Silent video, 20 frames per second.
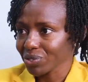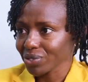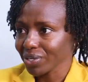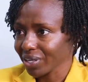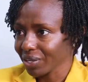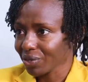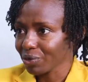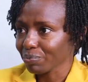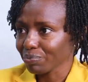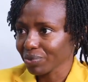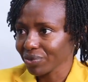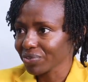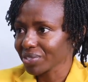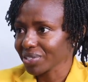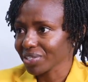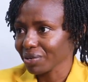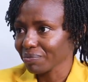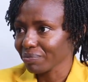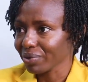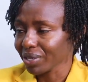sure like your
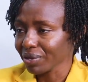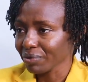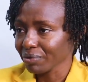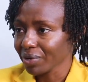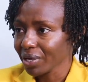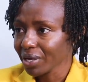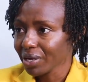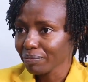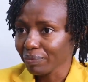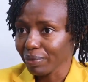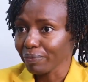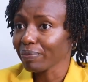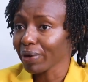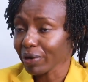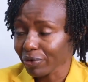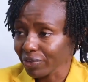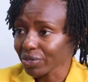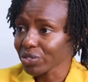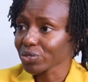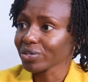previous company, part
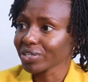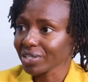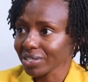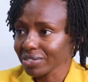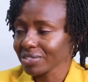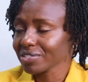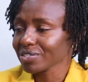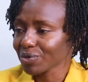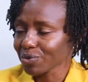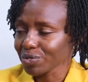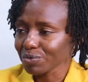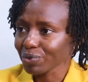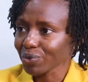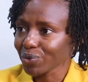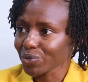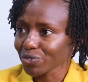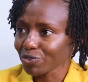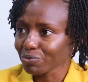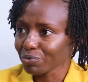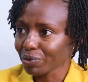of the reason it existed was
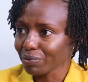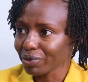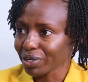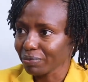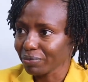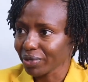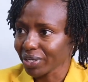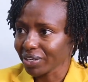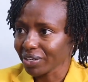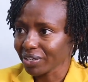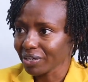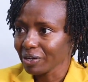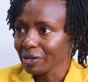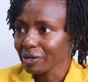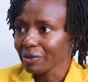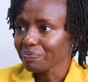because of mobile money.